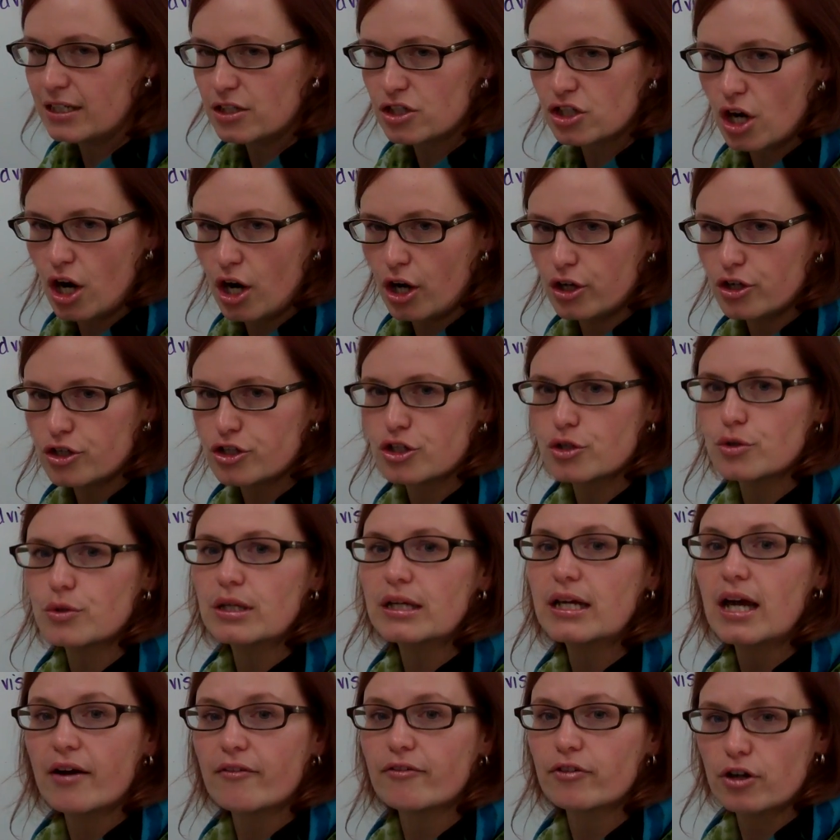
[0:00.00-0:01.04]
in charge to the
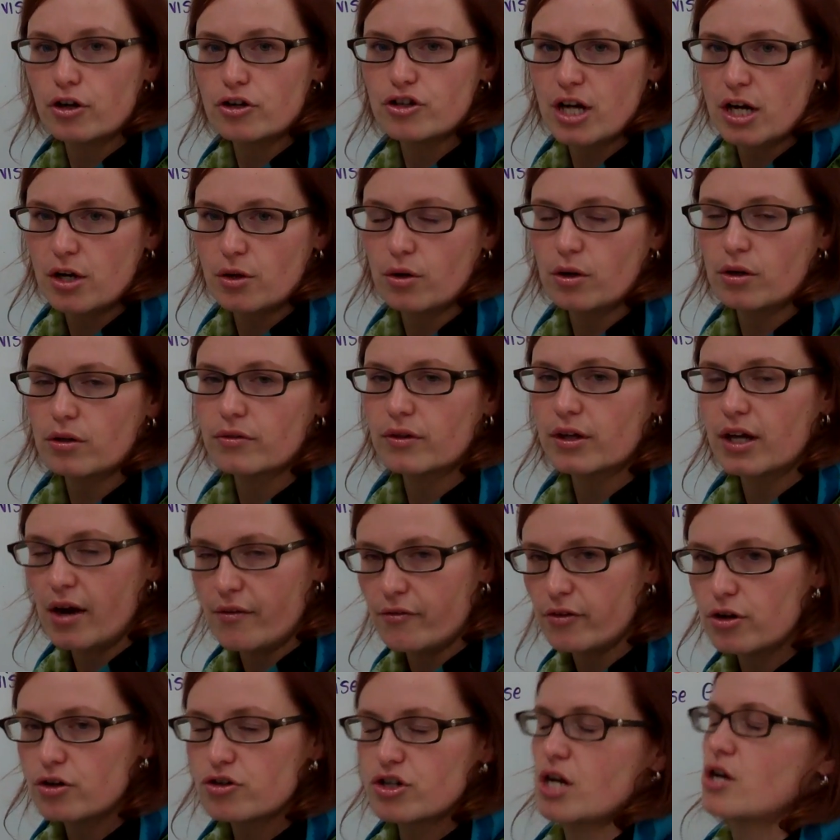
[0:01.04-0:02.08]
Governor General. The
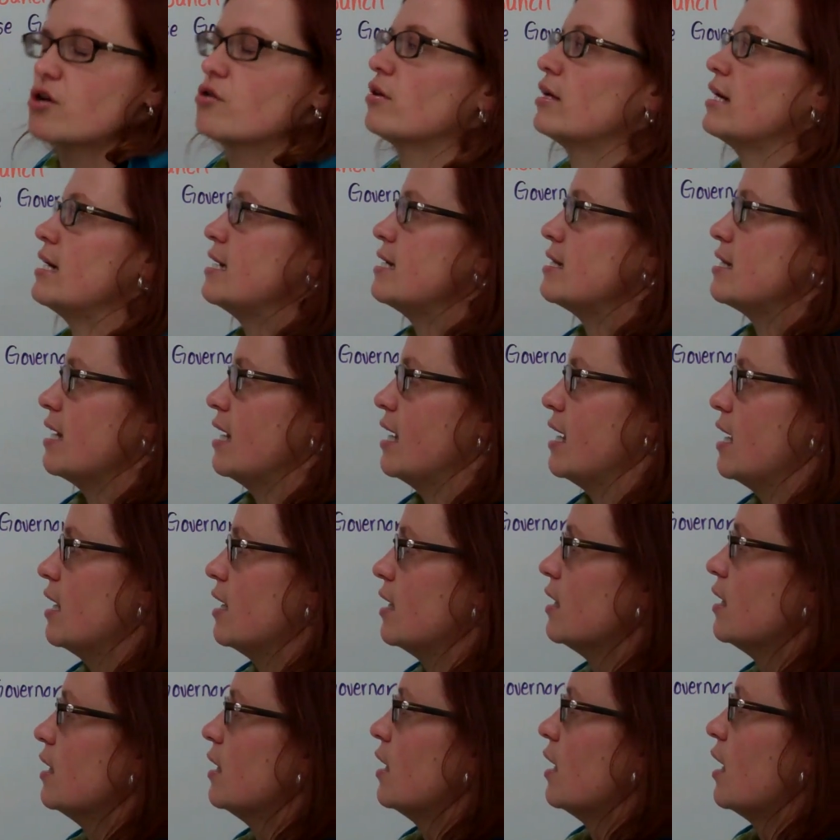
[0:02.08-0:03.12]
Governor General is in